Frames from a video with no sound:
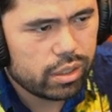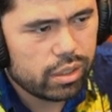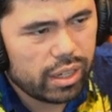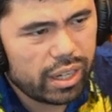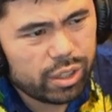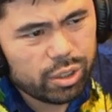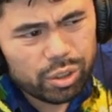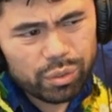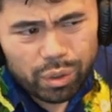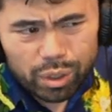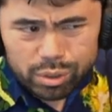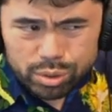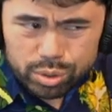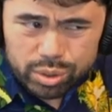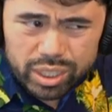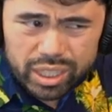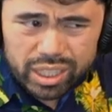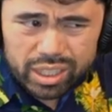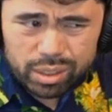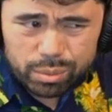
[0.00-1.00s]
I could have also
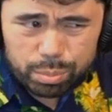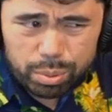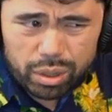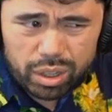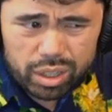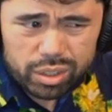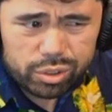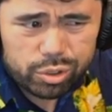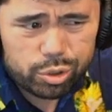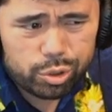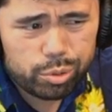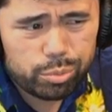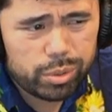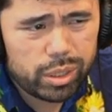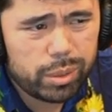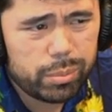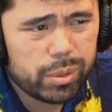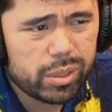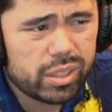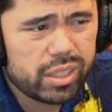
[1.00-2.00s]
taken the pawn too,
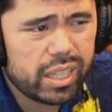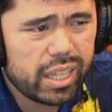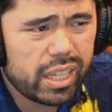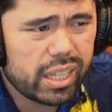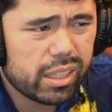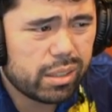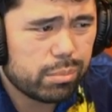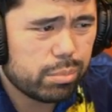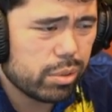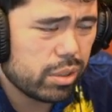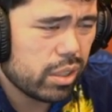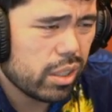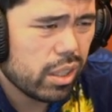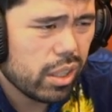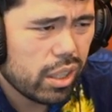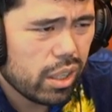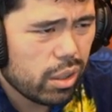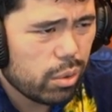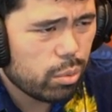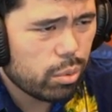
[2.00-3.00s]
maybe, and taken, but
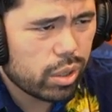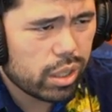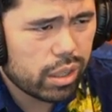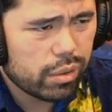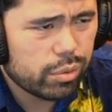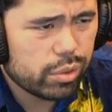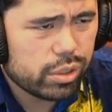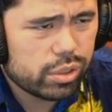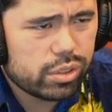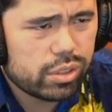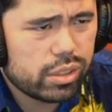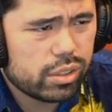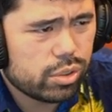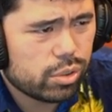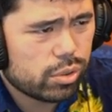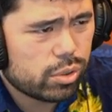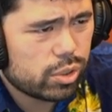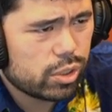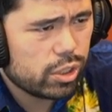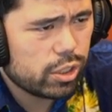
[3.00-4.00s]
whatever. This
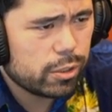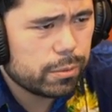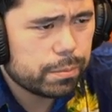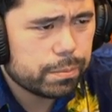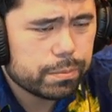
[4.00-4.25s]
looks good.